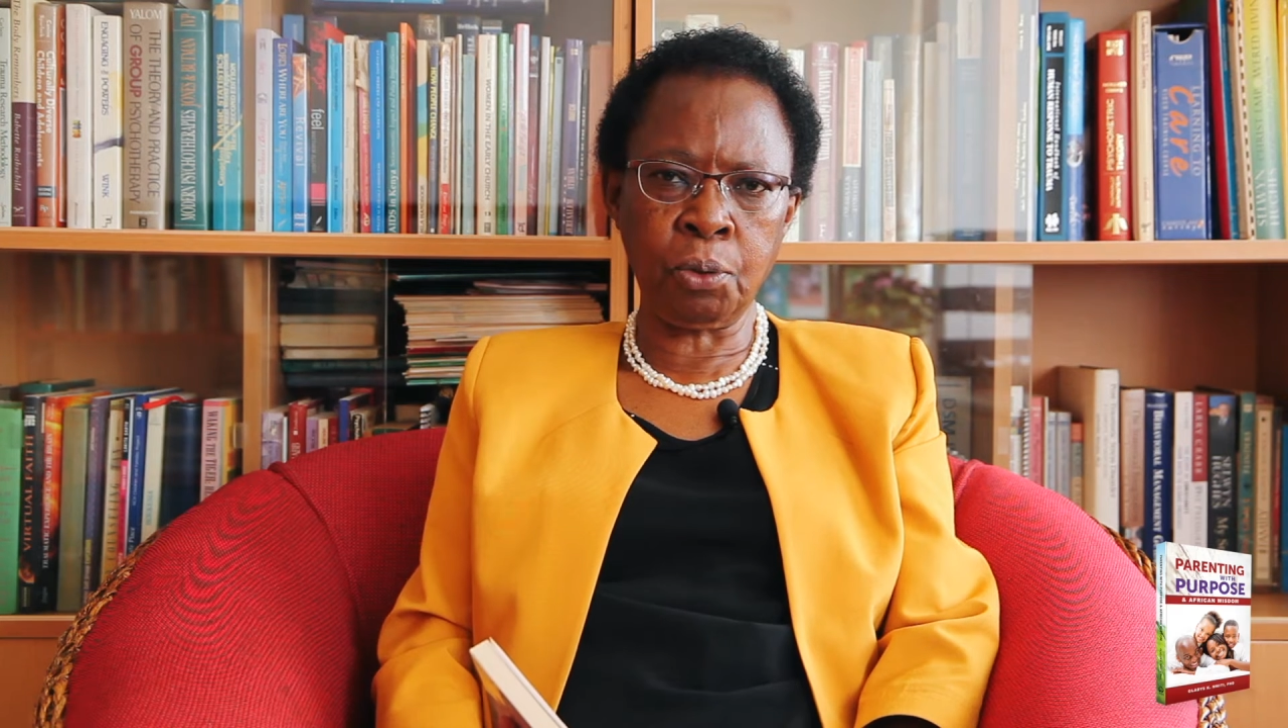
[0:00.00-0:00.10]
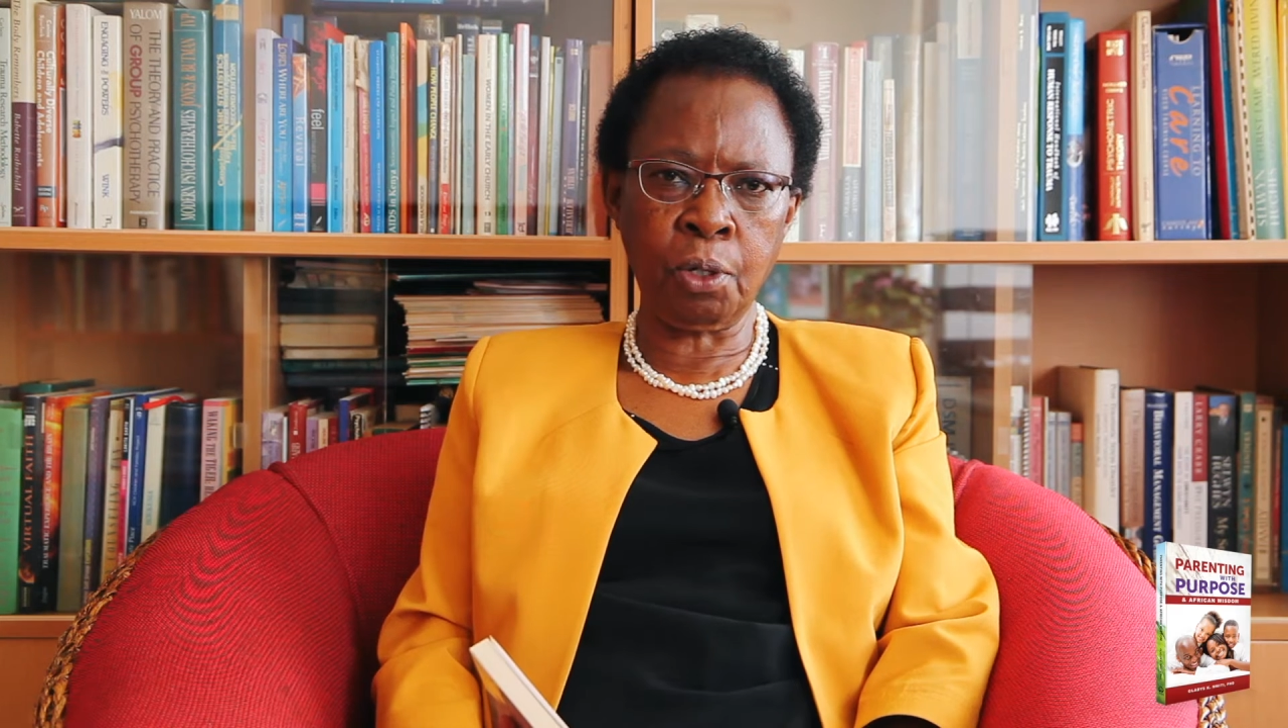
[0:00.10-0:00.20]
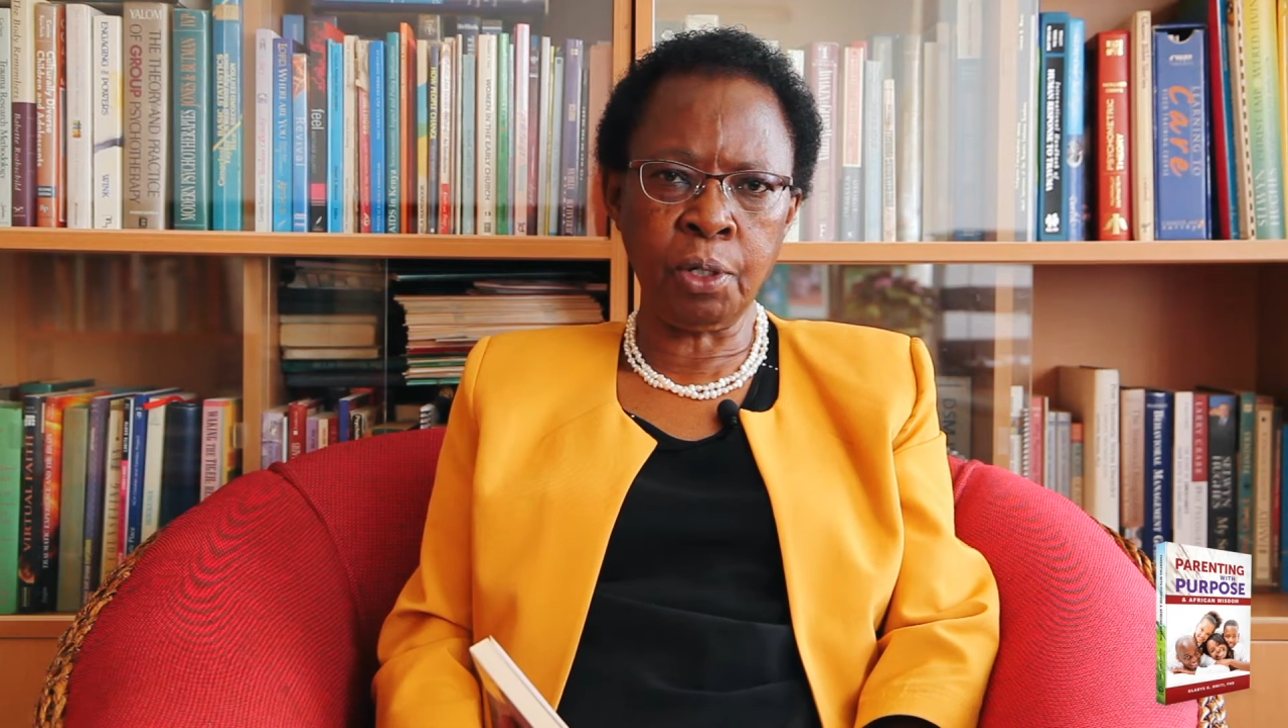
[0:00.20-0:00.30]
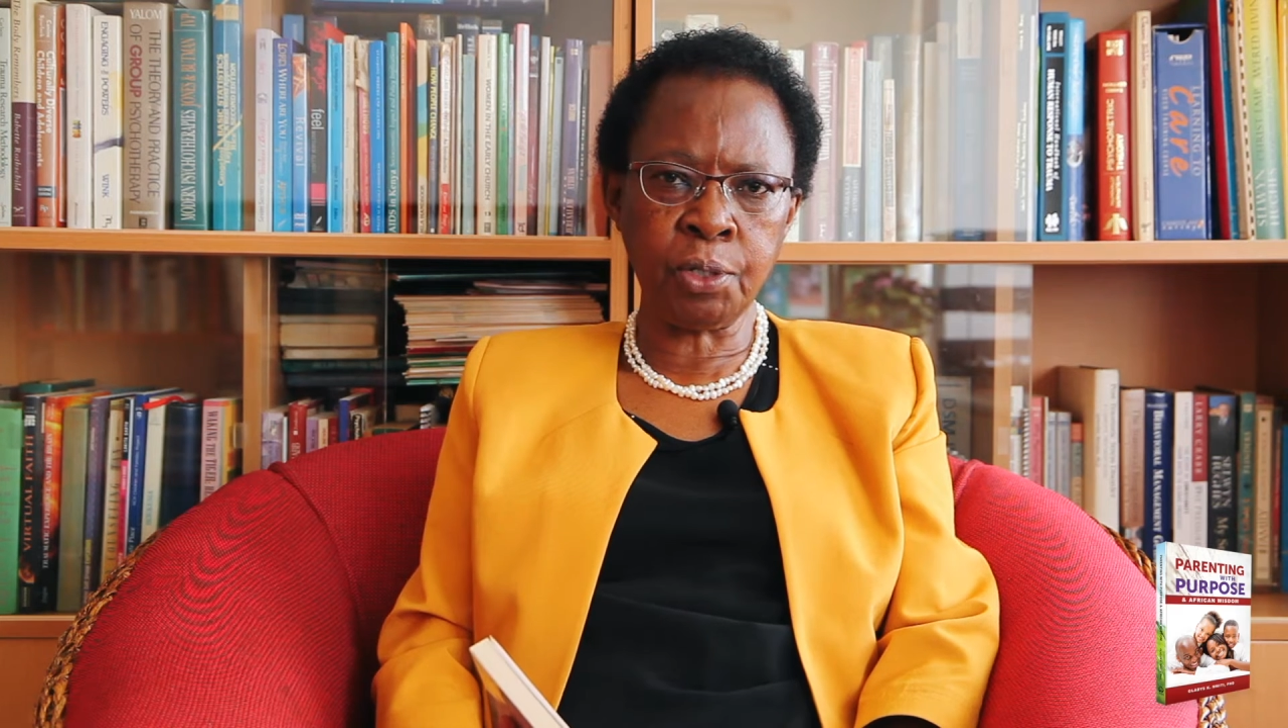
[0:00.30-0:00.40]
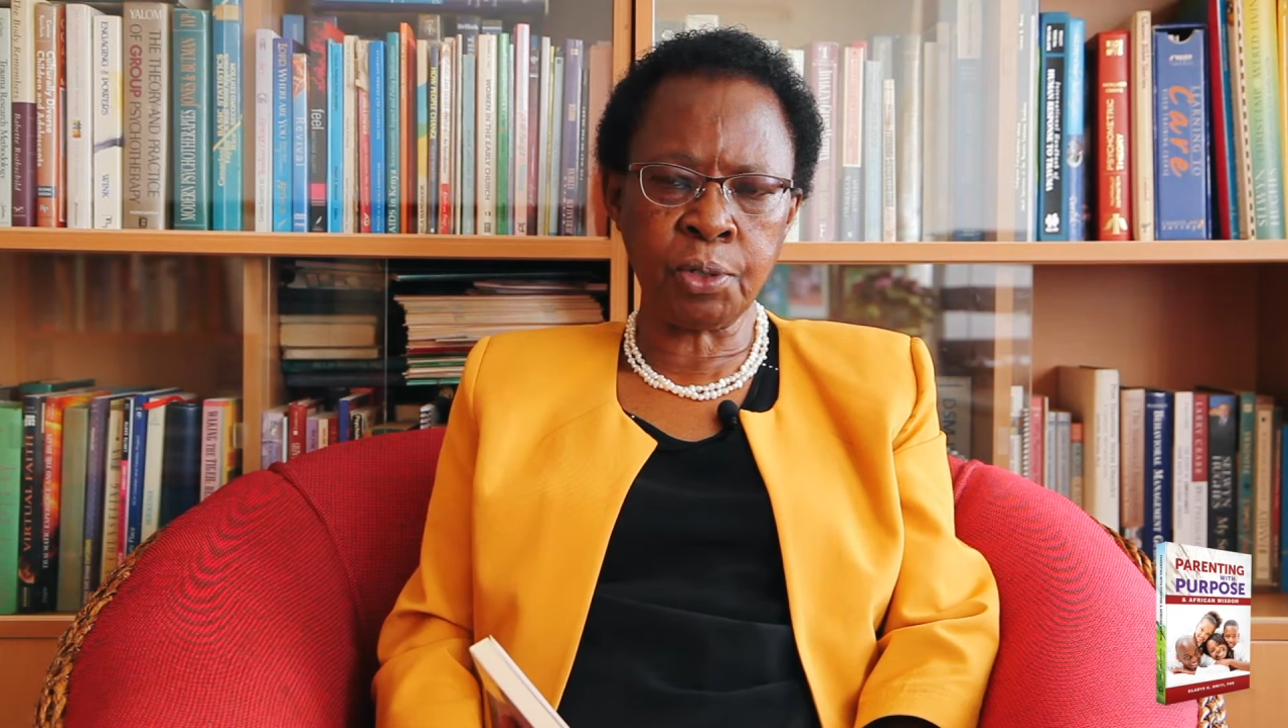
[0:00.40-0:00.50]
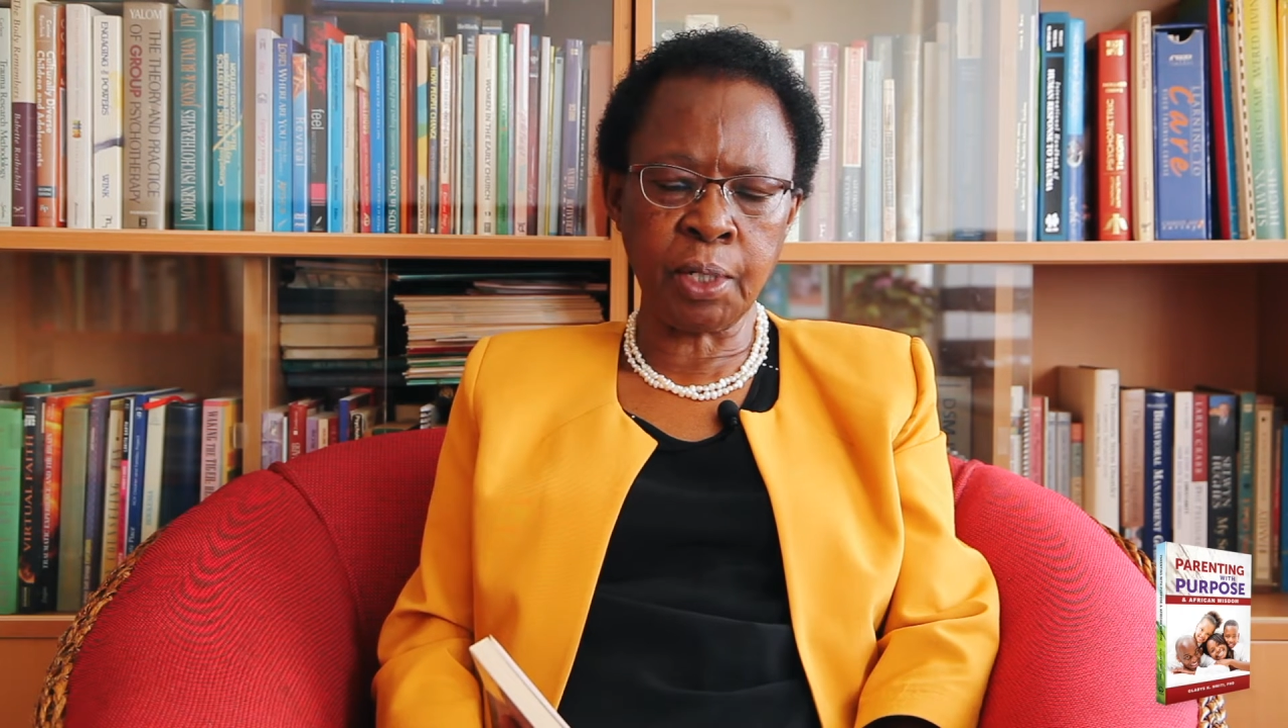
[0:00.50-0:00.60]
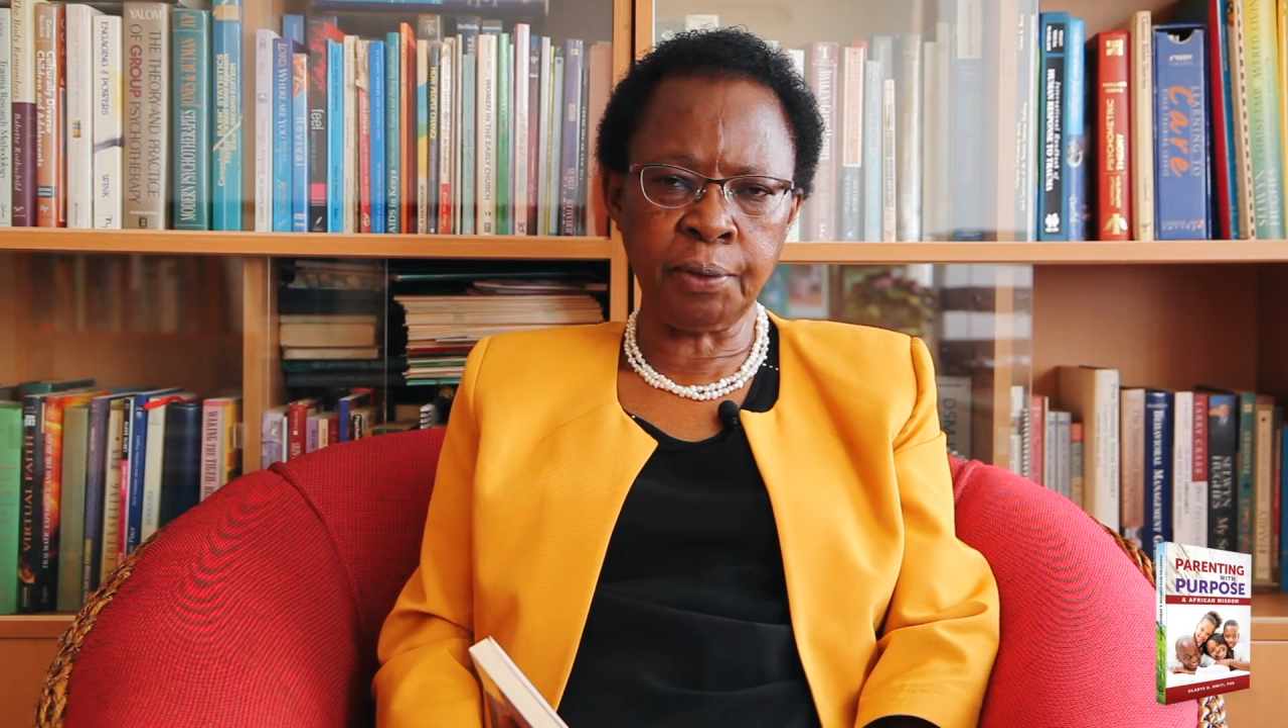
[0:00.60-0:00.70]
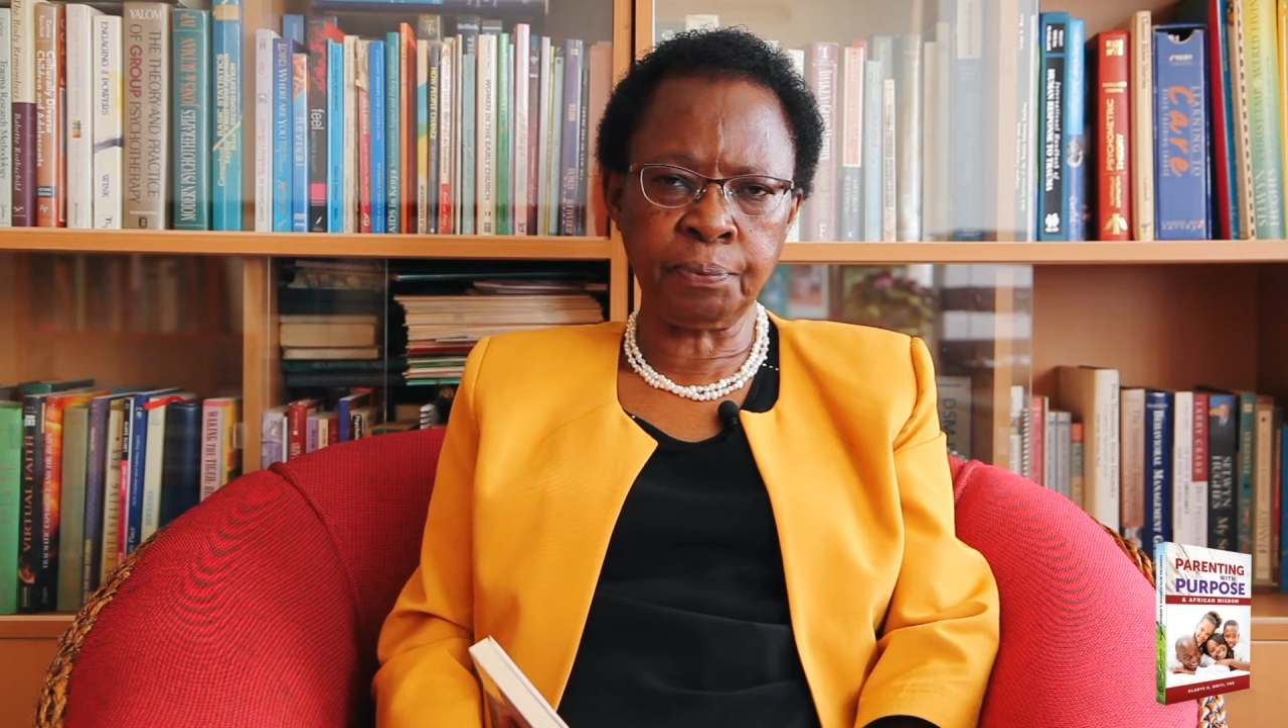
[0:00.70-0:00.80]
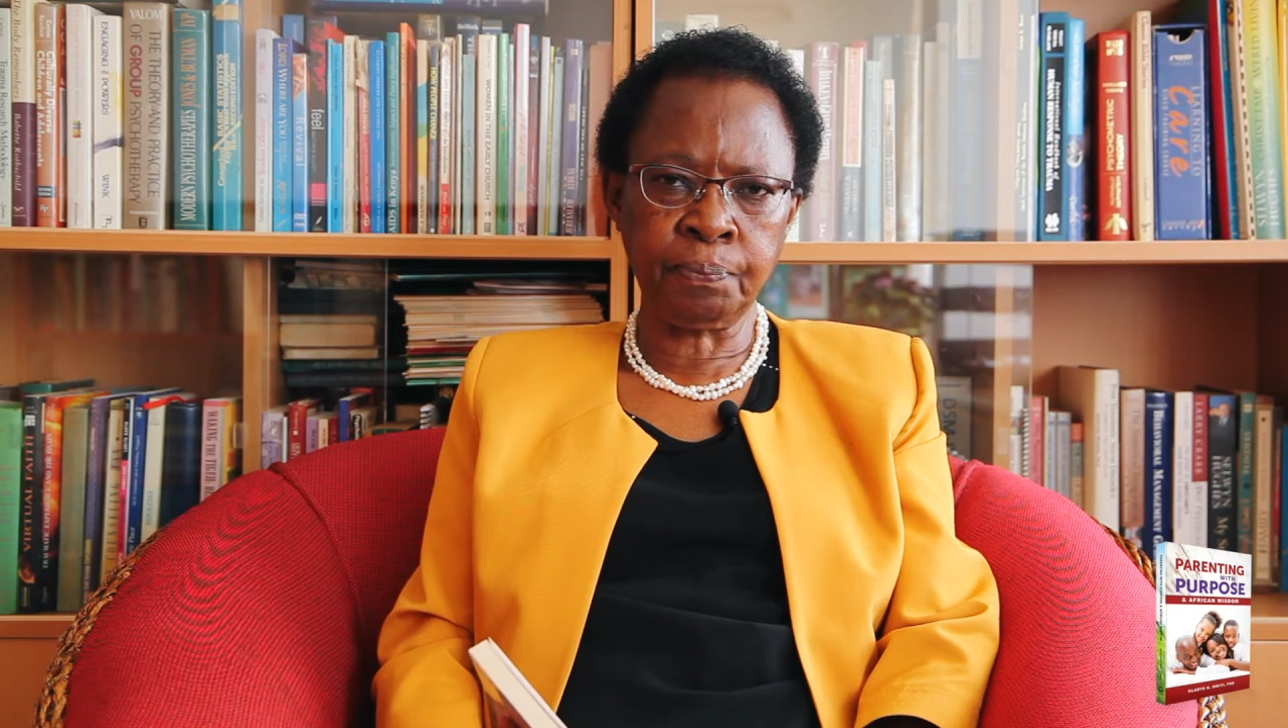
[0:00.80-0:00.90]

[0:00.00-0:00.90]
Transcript: laundry.